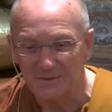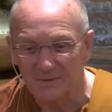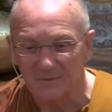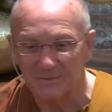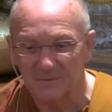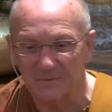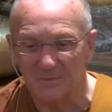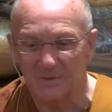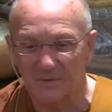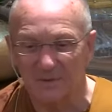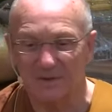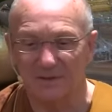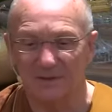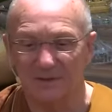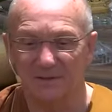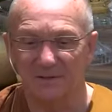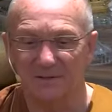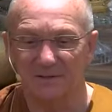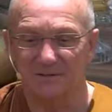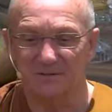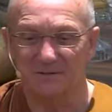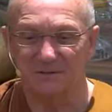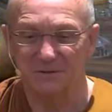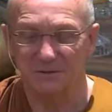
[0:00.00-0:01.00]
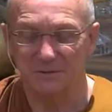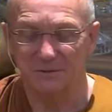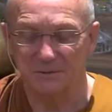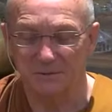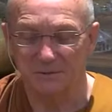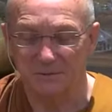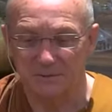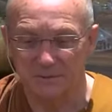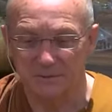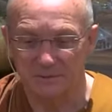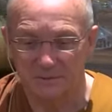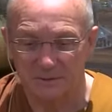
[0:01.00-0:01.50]
willingness to
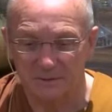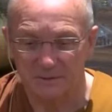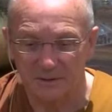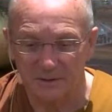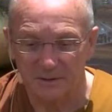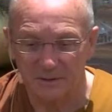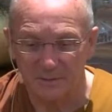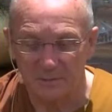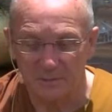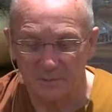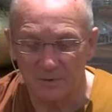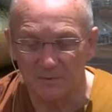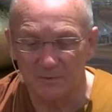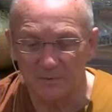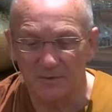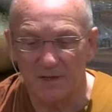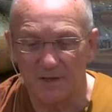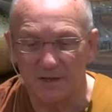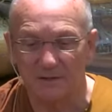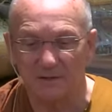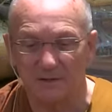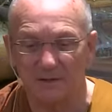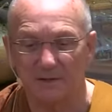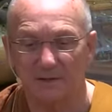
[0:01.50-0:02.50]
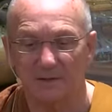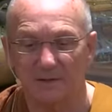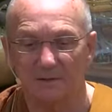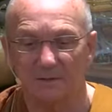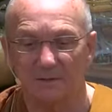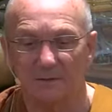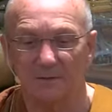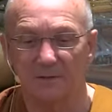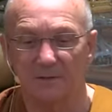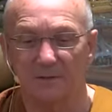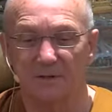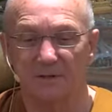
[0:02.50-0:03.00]
keep reflecting and
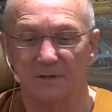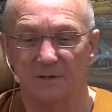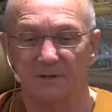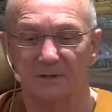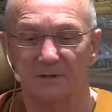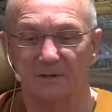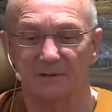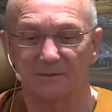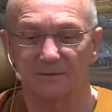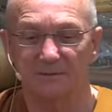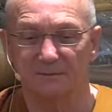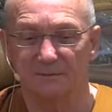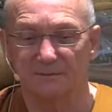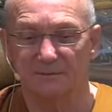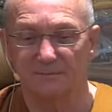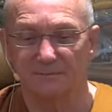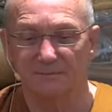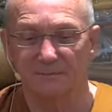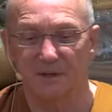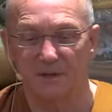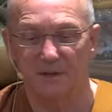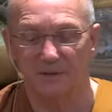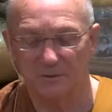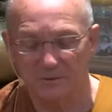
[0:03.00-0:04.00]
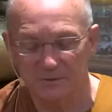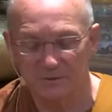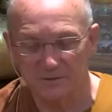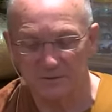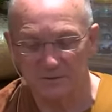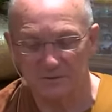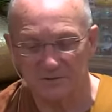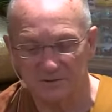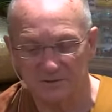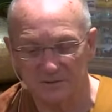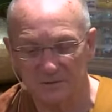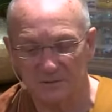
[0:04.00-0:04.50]
looking, and oh, this
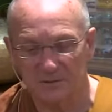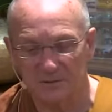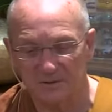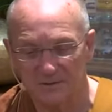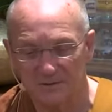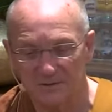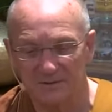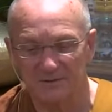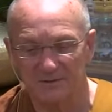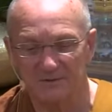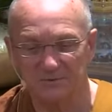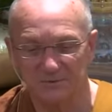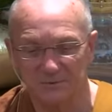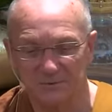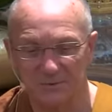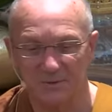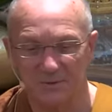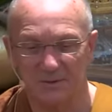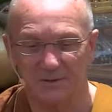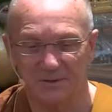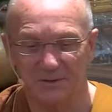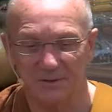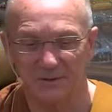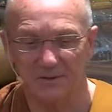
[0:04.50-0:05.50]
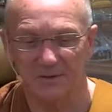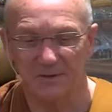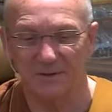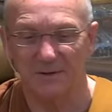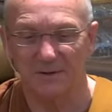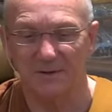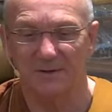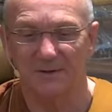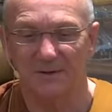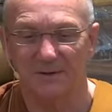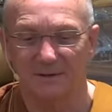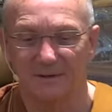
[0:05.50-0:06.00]
is the way things truly are.
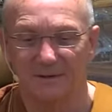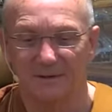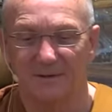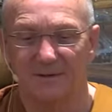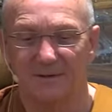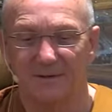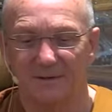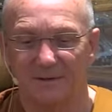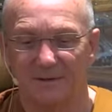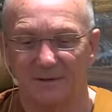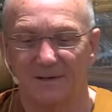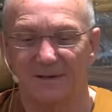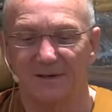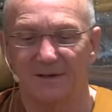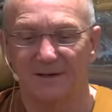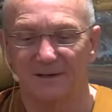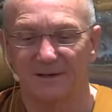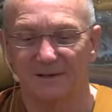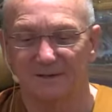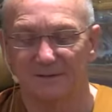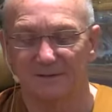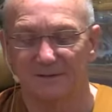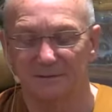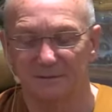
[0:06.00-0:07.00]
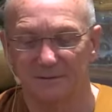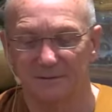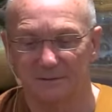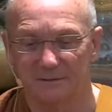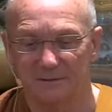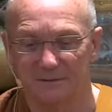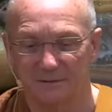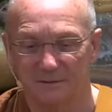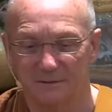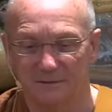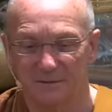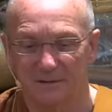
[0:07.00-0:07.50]
And
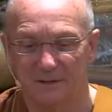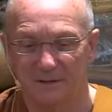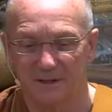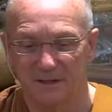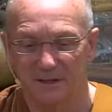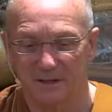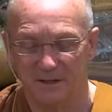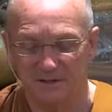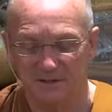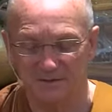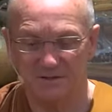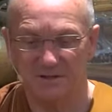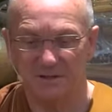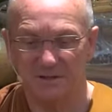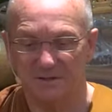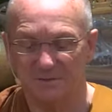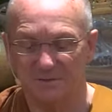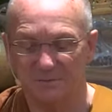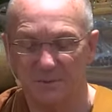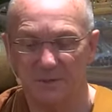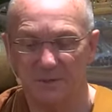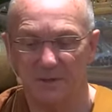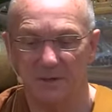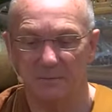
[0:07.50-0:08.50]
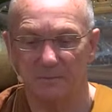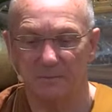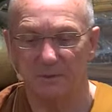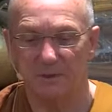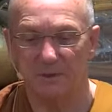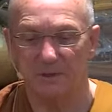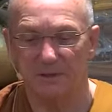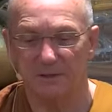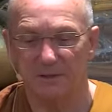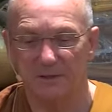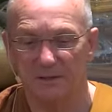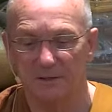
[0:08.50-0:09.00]
as things become
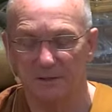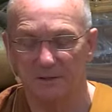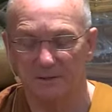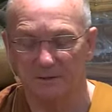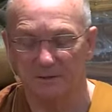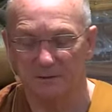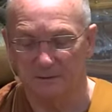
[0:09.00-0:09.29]
clear,